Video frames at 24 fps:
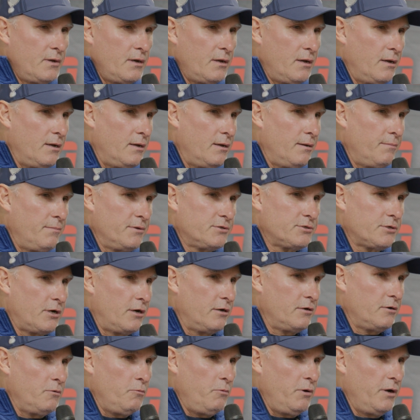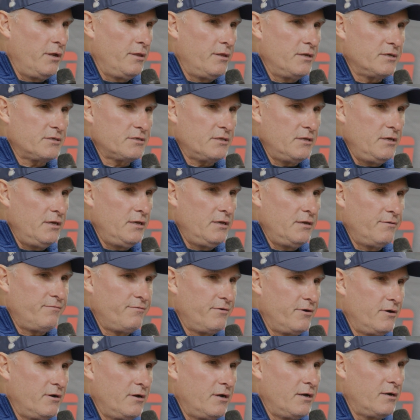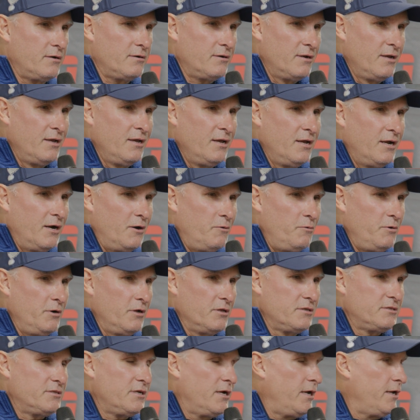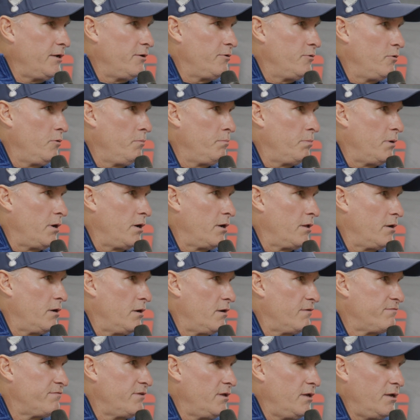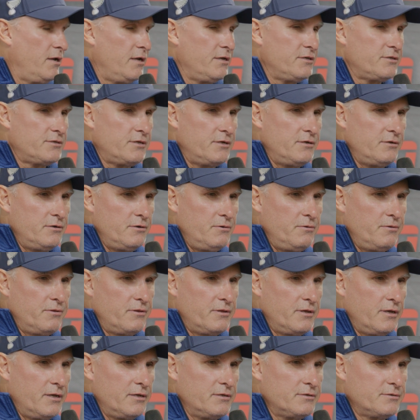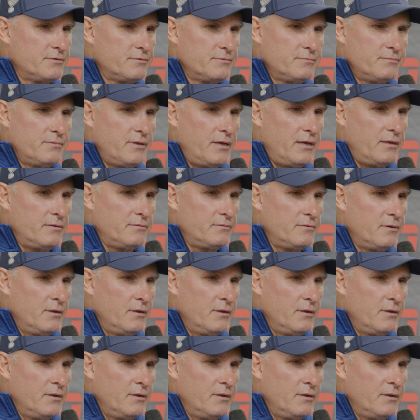It's hard to win in this league if you're not a real tight group on and off the ice and doing things that